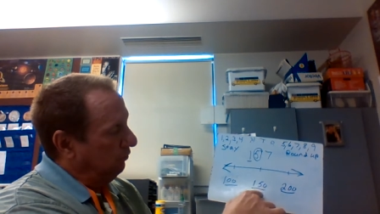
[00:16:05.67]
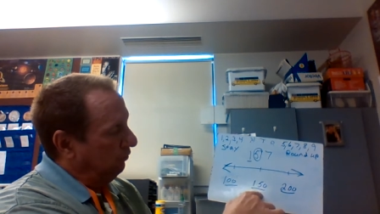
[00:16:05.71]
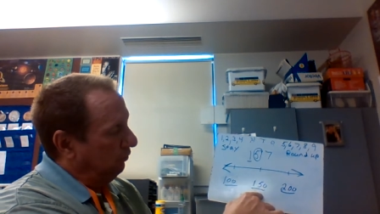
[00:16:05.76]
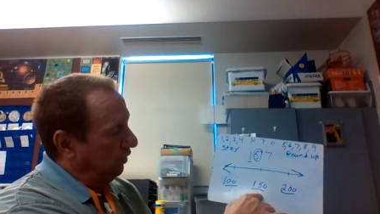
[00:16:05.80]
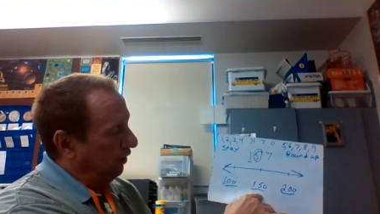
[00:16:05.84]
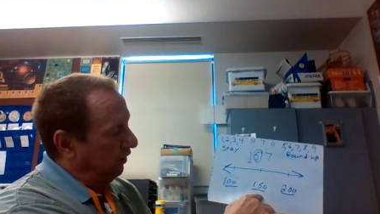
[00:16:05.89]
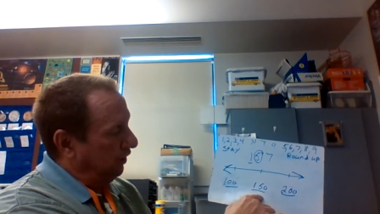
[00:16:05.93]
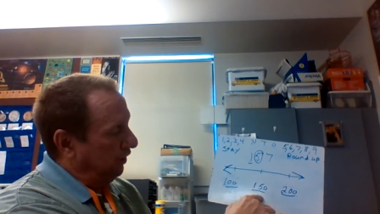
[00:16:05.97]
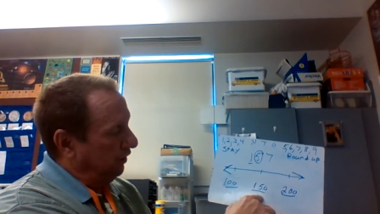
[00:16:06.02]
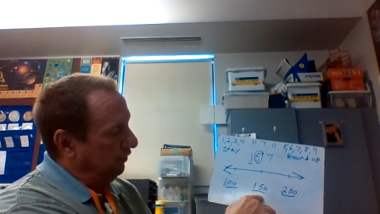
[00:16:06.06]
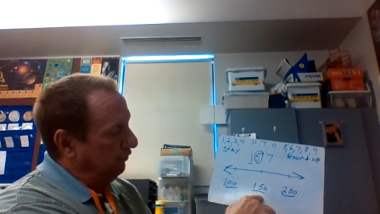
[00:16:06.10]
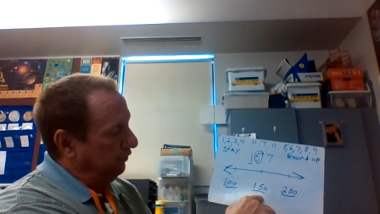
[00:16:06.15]

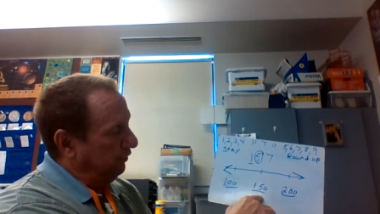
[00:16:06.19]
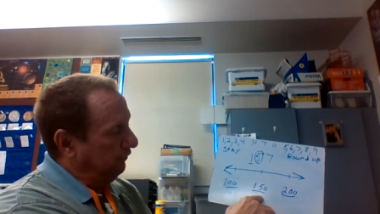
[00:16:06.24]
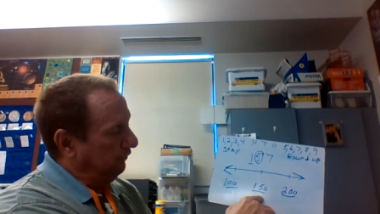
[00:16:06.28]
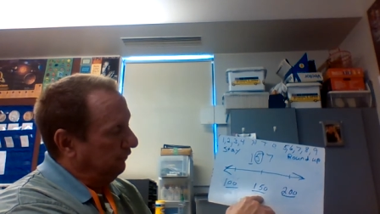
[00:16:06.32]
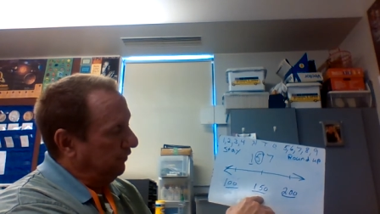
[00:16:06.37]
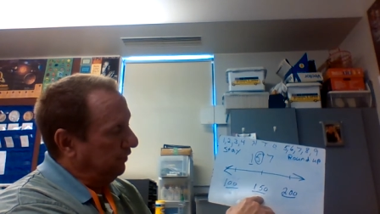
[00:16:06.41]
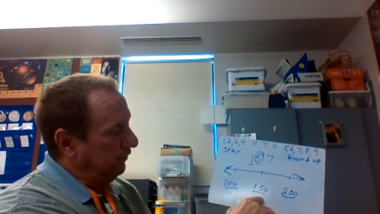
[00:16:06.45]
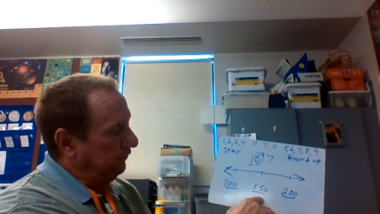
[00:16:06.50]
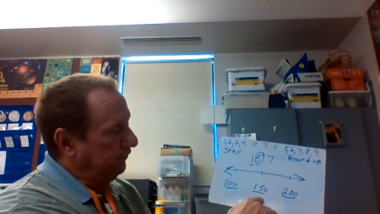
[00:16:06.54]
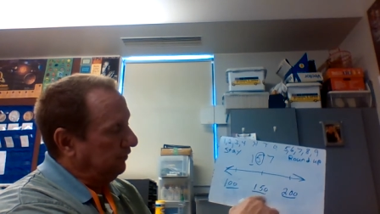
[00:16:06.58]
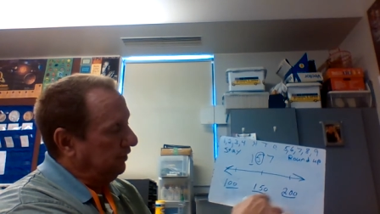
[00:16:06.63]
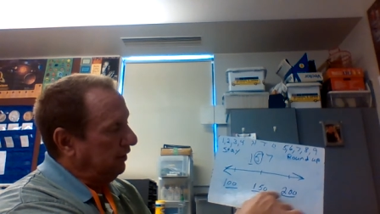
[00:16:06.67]

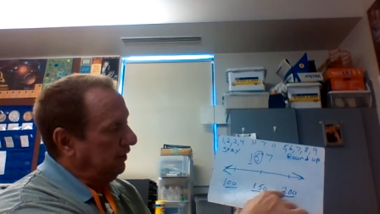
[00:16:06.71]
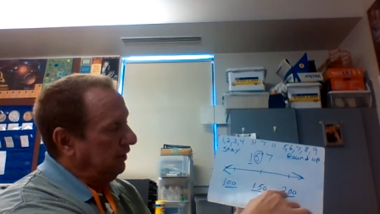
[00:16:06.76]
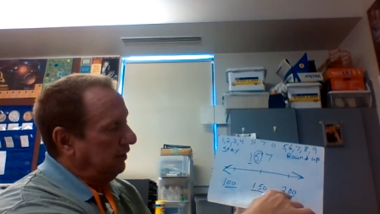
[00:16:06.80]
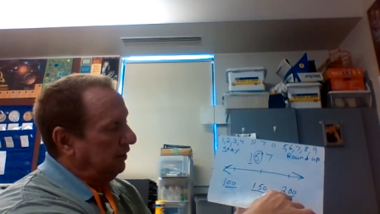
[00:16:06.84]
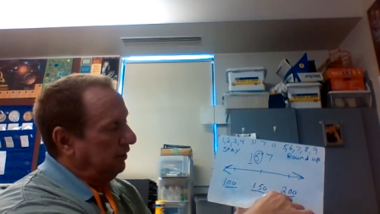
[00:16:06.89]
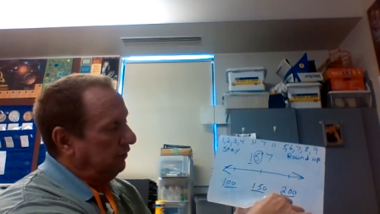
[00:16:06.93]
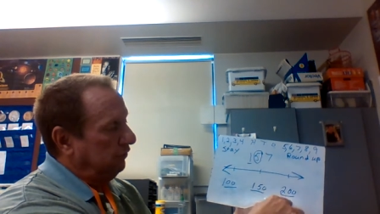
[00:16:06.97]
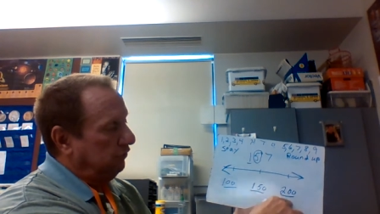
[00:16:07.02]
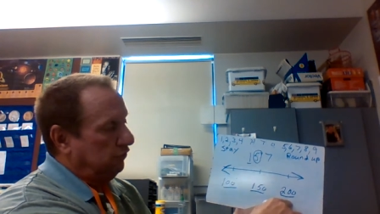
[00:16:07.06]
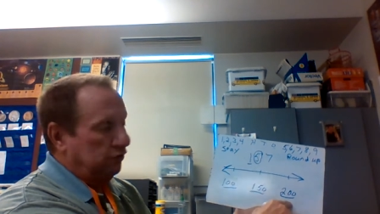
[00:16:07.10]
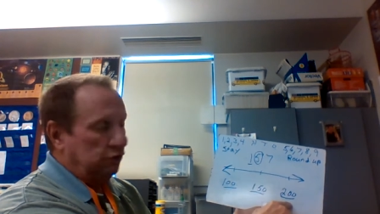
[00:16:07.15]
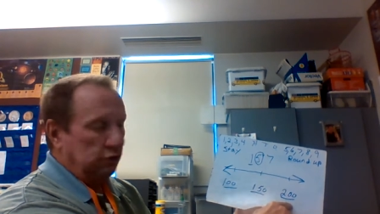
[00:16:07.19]
150,
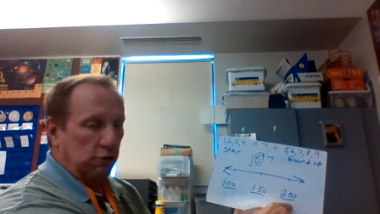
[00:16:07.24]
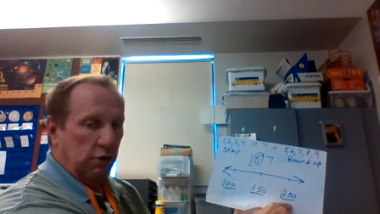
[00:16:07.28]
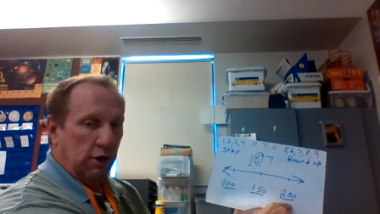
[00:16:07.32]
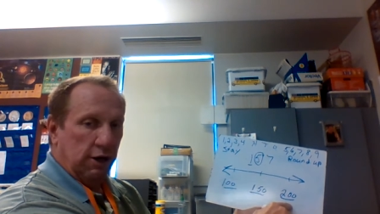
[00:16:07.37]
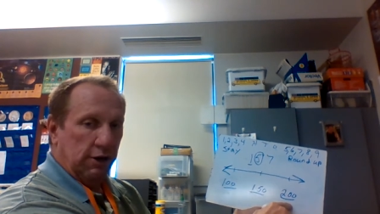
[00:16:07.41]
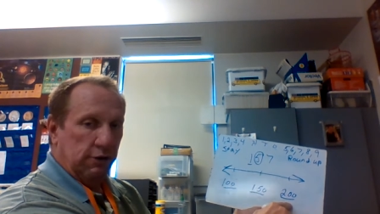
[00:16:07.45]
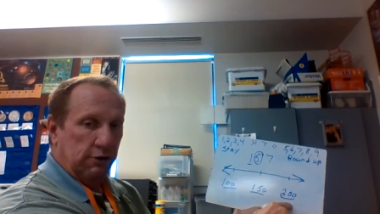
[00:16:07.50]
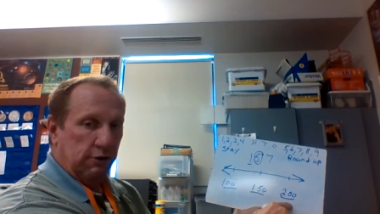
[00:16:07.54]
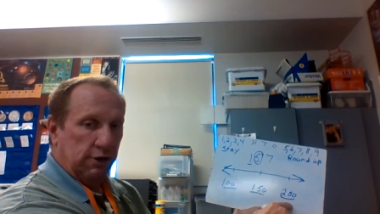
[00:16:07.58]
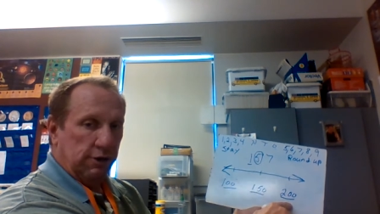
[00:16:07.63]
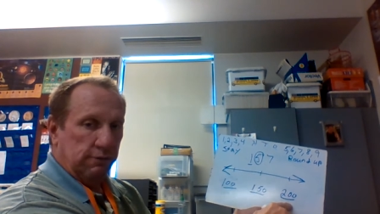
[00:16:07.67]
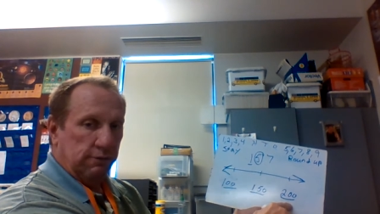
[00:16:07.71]

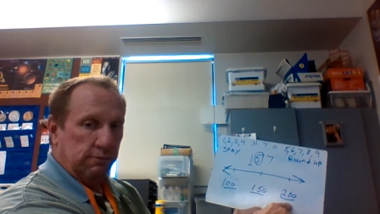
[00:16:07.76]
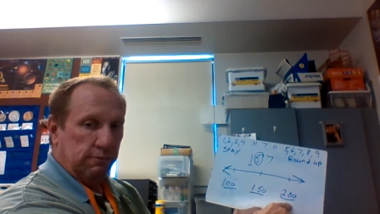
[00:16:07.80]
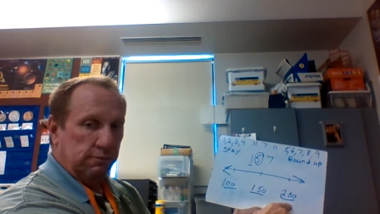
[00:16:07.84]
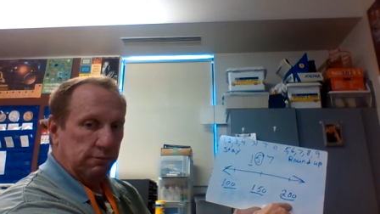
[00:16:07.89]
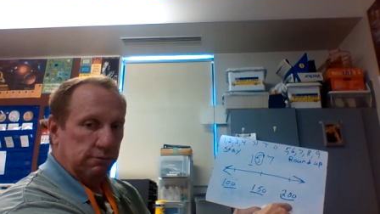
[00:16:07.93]
200.